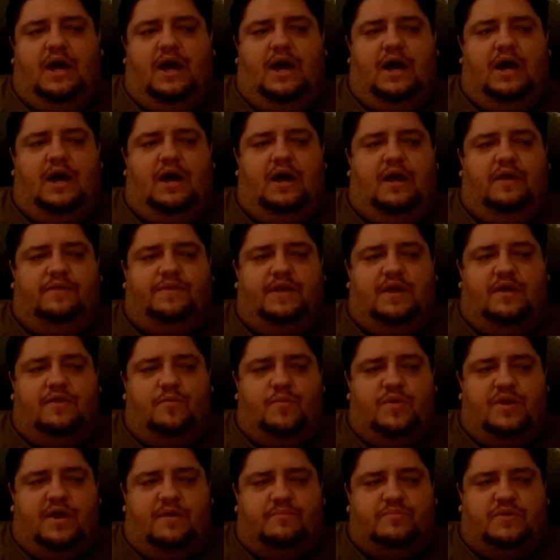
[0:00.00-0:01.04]
And the other
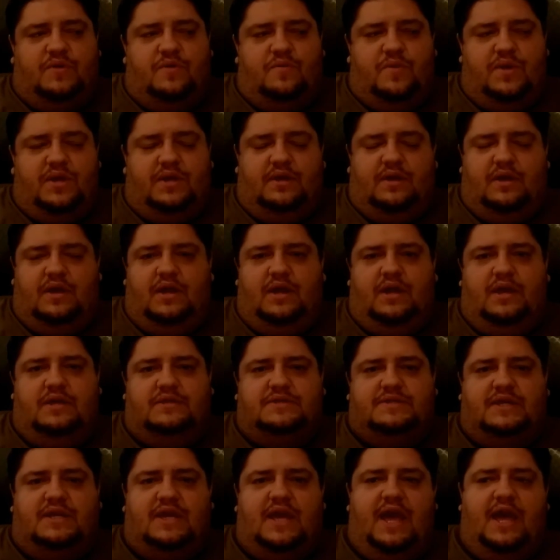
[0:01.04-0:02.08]
one I'm doing
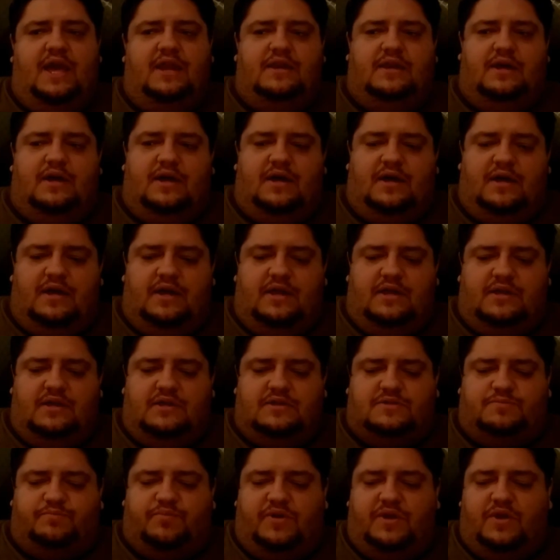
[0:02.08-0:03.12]
is, again,
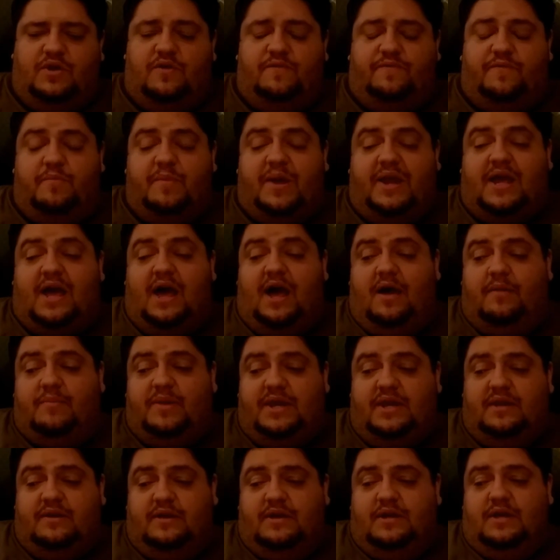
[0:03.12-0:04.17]
is pretty good for my
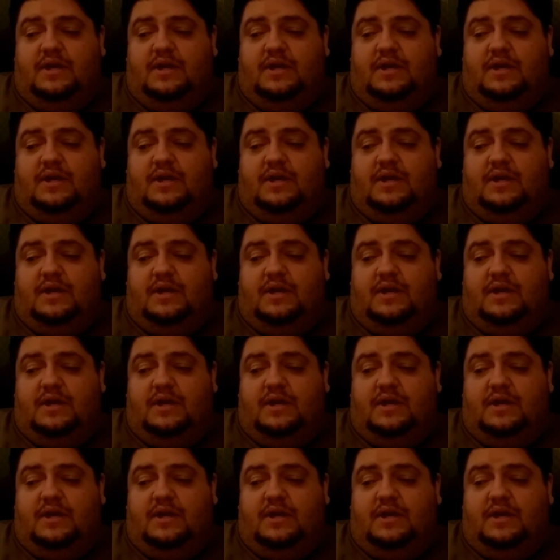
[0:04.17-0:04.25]
comedy.